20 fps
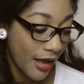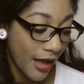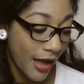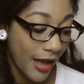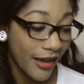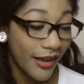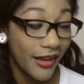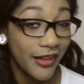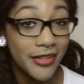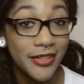
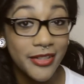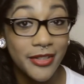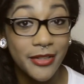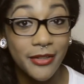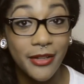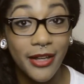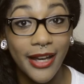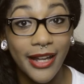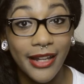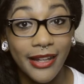I also
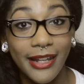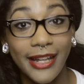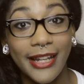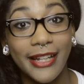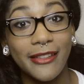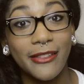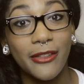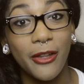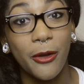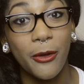got
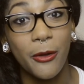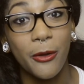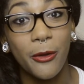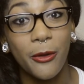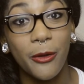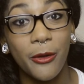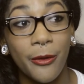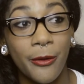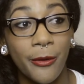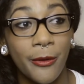like the
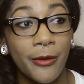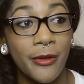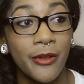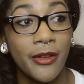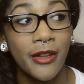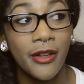whole